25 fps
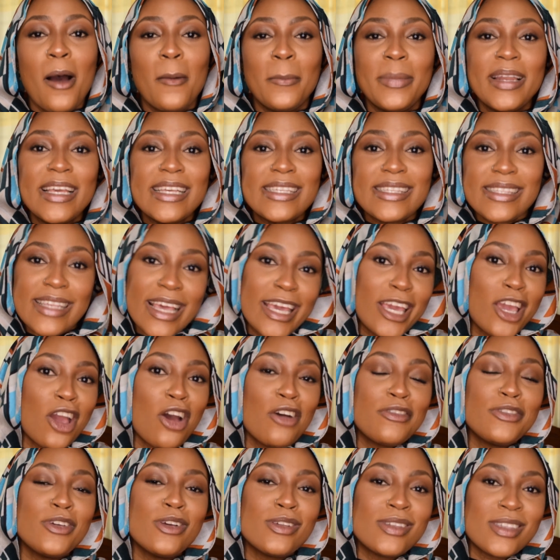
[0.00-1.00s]
Please take
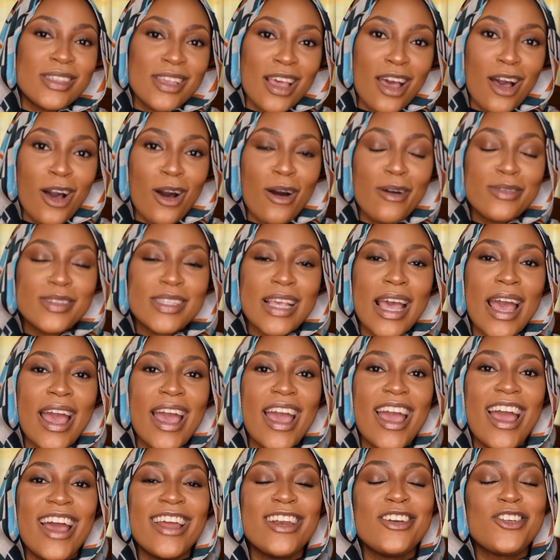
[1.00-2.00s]
care of yourselves
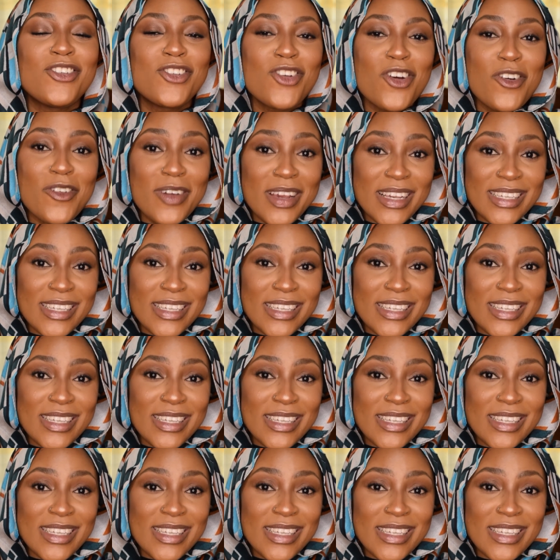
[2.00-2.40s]
and do